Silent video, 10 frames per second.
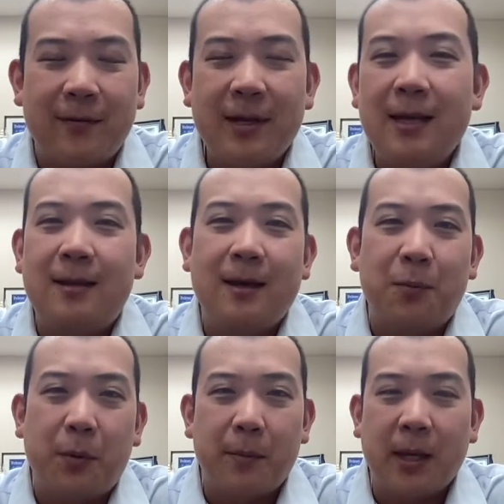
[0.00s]
neat
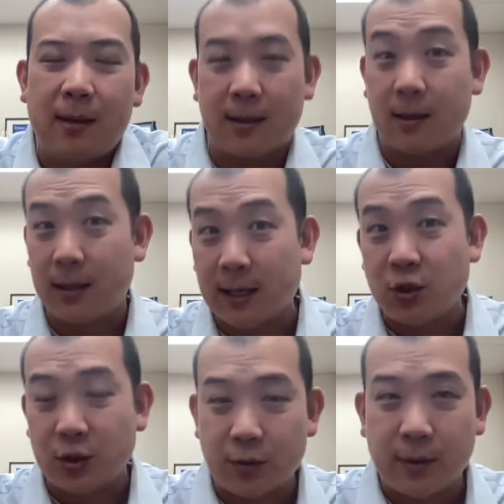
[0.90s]
that we're making a
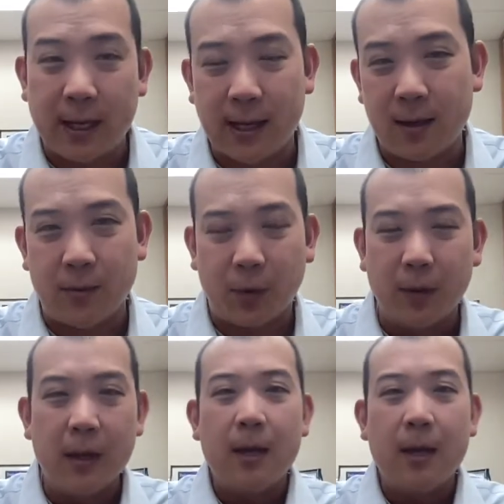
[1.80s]
connection to an animal.